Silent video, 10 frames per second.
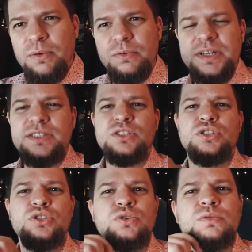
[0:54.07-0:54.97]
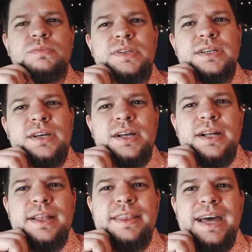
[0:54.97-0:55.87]
always assumed
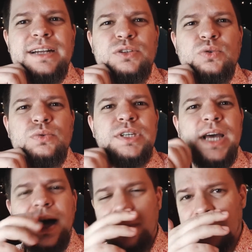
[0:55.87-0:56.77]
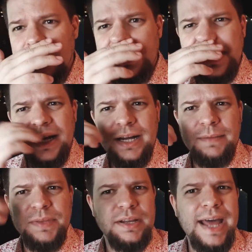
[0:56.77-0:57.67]
that OUYA was
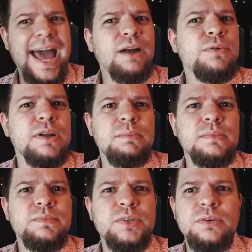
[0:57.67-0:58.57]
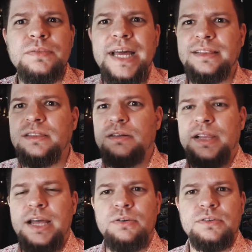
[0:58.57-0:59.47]
an acronym, you know, that the
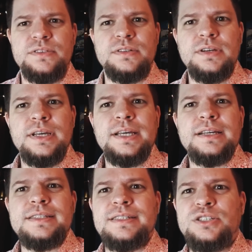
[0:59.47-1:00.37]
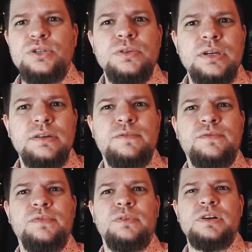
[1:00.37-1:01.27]
letters stood
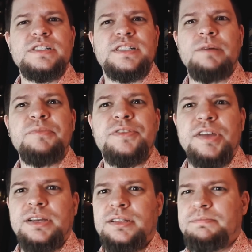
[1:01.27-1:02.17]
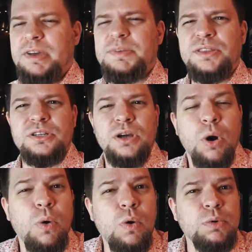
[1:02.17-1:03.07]
for something. Maybe the
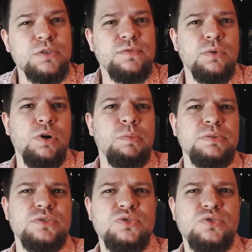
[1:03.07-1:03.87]
O was for open